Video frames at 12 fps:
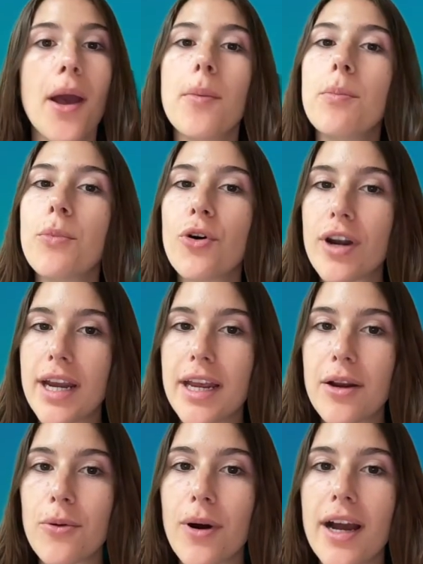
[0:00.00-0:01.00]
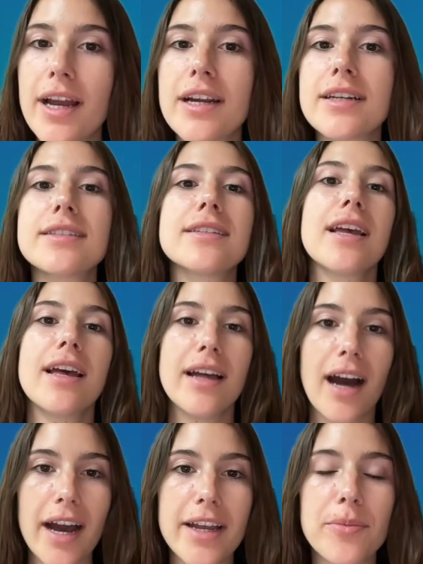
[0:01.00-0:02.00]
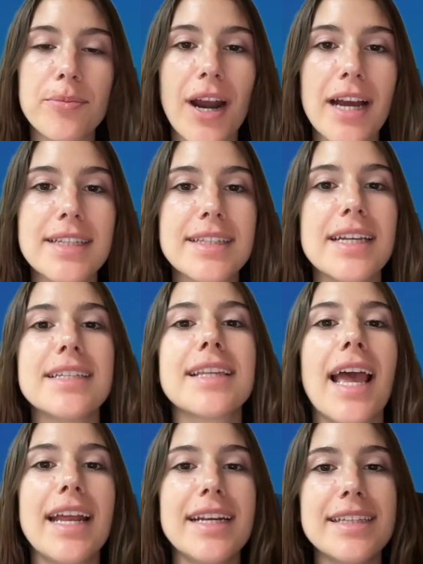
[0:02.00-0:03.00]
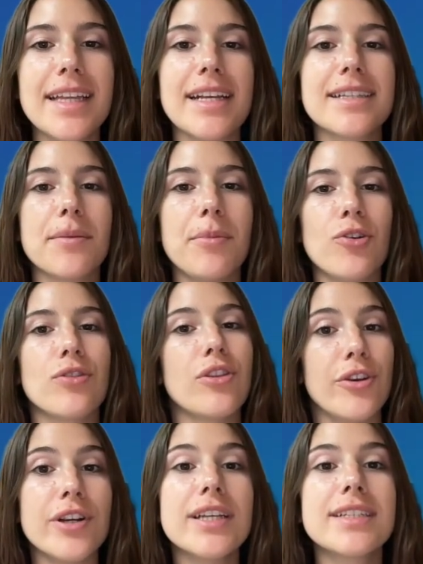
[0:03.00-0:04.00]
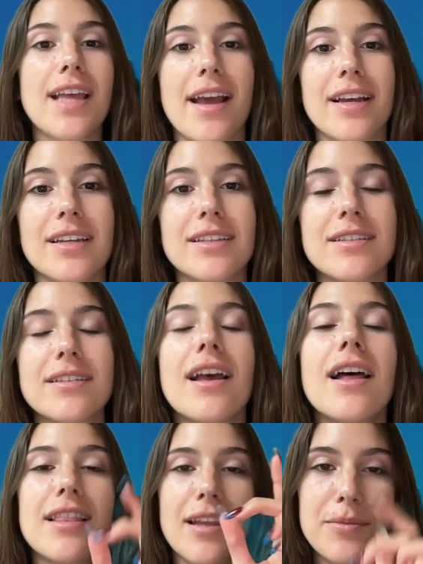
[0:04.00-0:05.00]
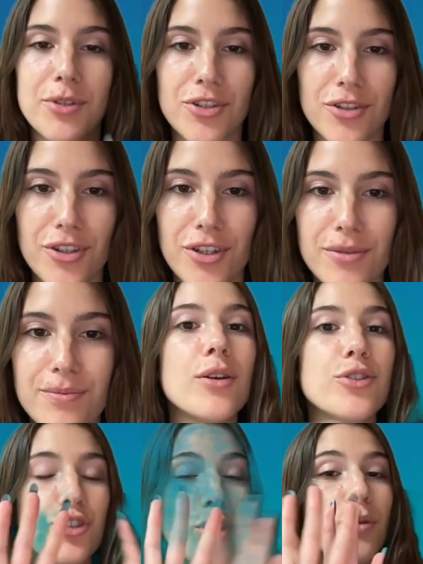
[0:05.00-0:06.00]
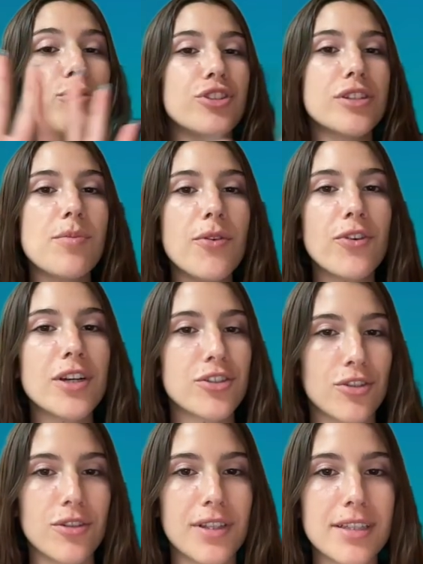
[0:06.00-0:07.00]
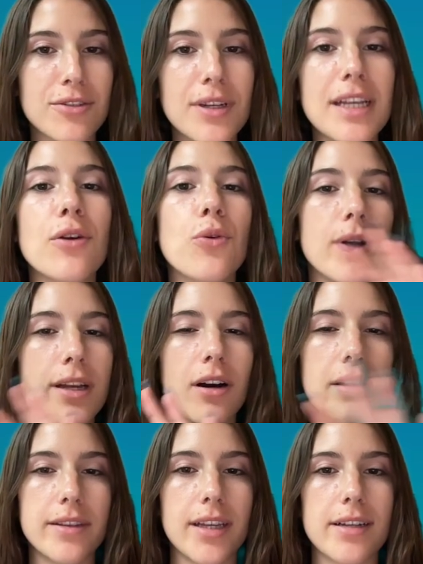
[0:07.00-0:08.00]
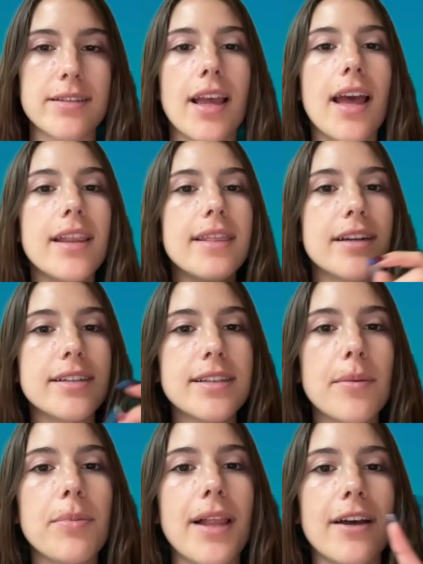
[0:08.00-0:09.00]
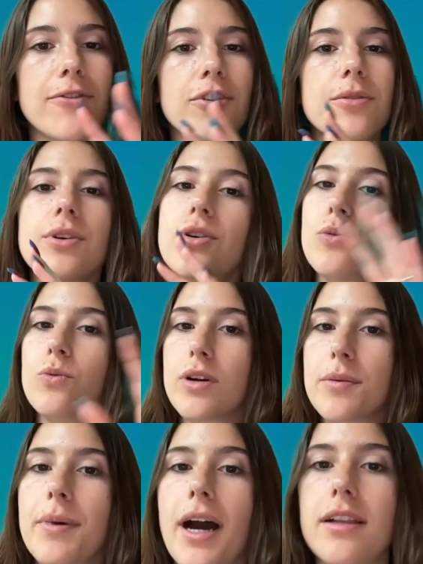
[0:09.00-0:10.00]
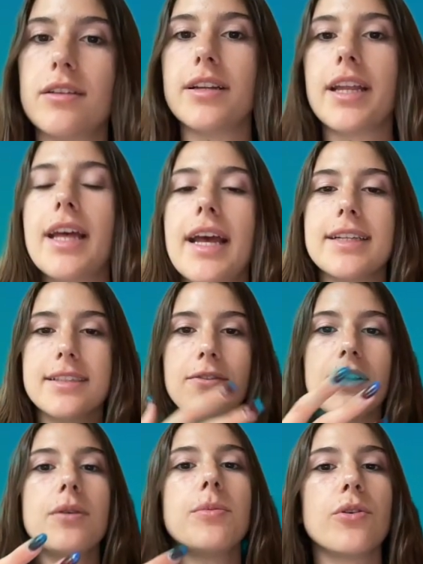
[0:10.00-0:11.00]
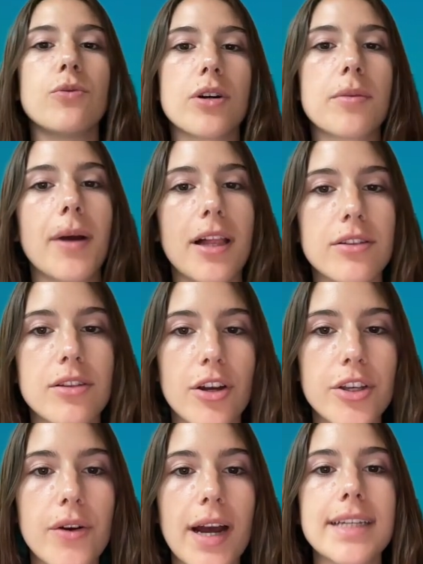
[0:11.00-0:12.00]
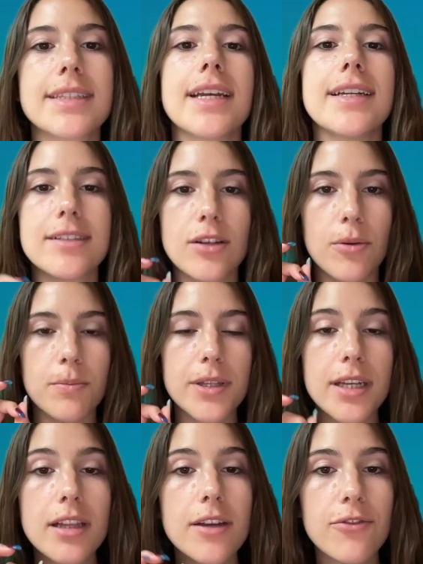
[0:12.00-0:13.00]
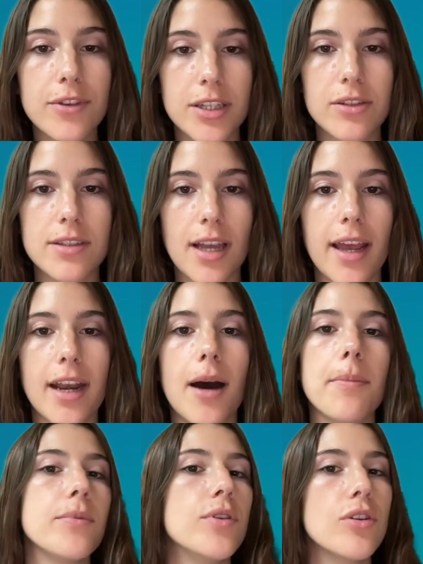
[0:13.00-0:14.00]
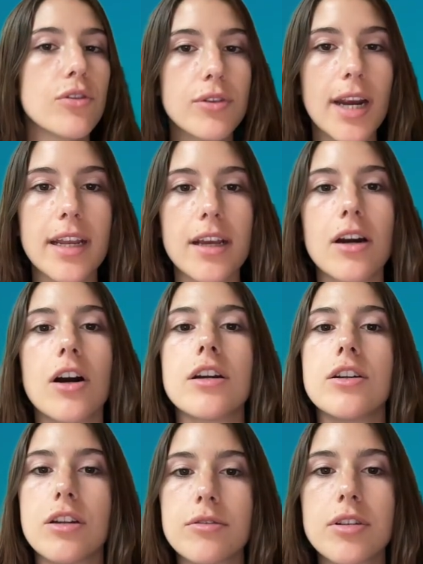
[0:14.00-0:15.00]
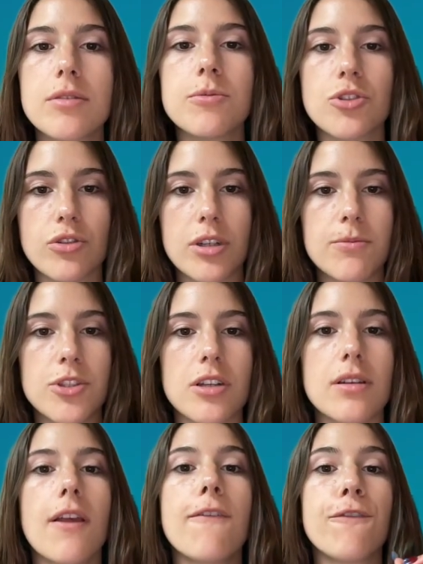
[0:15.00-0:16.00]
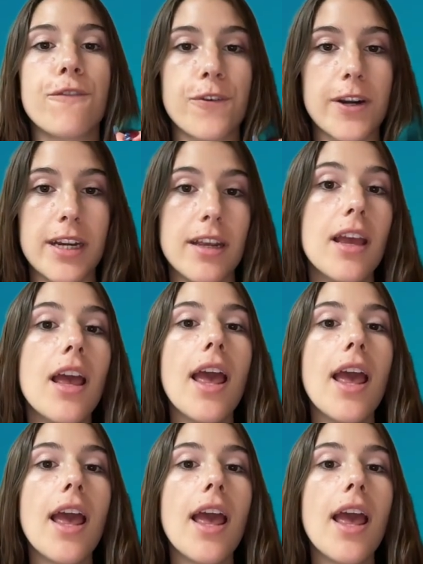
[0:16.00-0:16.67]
More inquiries, higher prices, and it takes about 30 seconds. Let me show you. So just before I show you the screen, quick context. There's a platform called WorkPilot. It's available at workpilot.us. It's completely free to sign up, no credit card, no subscription, free.